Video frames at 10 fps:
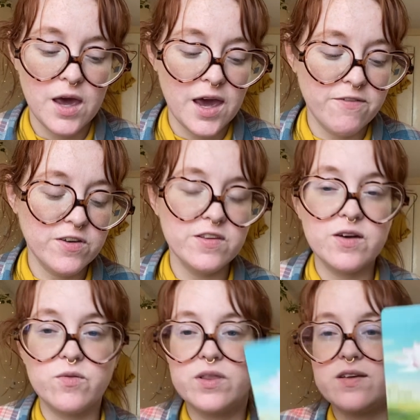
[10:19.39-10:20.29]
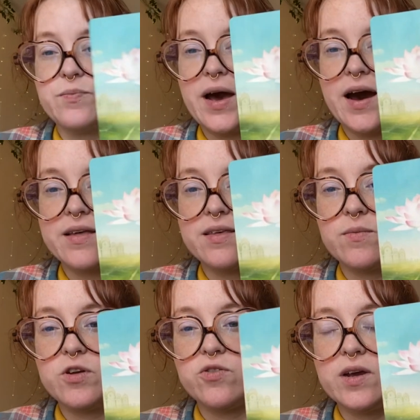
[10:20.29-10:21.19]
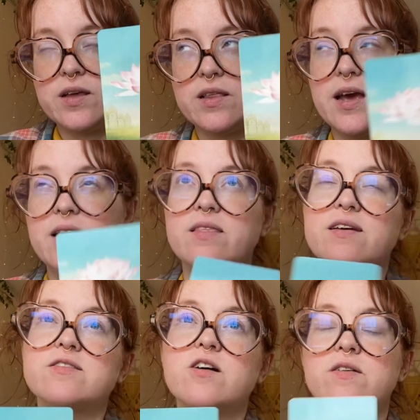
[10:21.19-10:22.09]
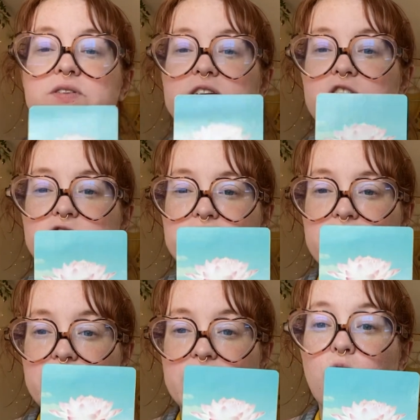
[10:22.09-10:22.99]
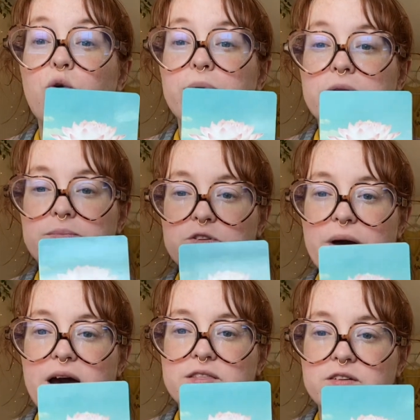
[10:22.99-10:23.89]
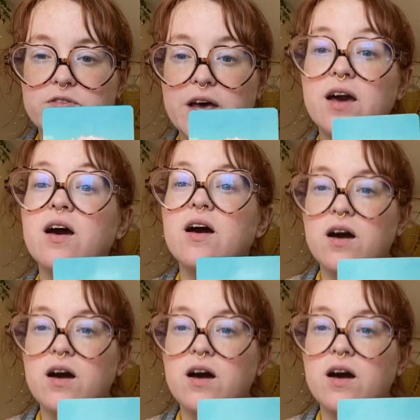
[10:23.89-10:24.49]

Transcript: It feels like with this path imagery, like this conversation is going to kind of open up this path of like,